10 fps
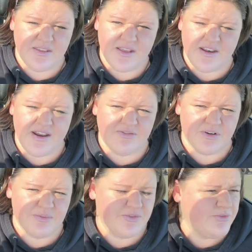than
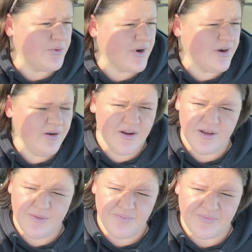never before,
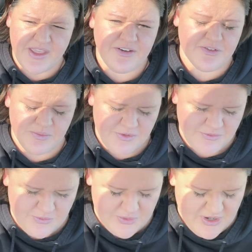ever
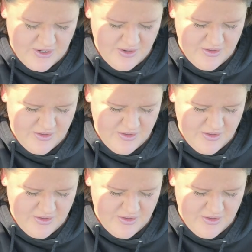before.